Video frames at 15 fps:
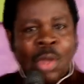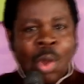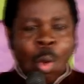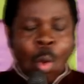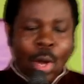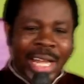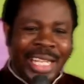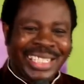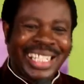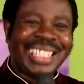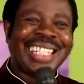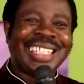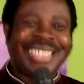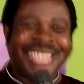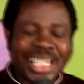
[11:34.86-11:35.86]
When I say
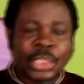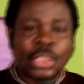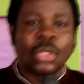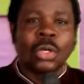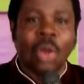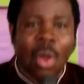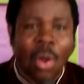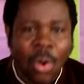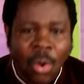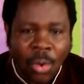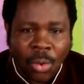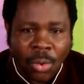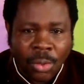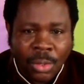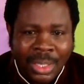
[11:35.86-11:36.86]
disease,
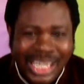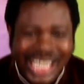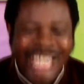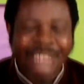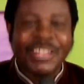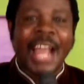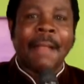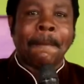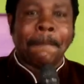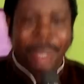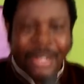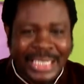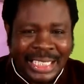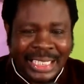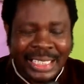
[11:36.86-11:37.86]
go, leave that
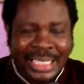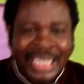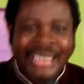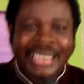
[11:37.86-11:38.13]
body,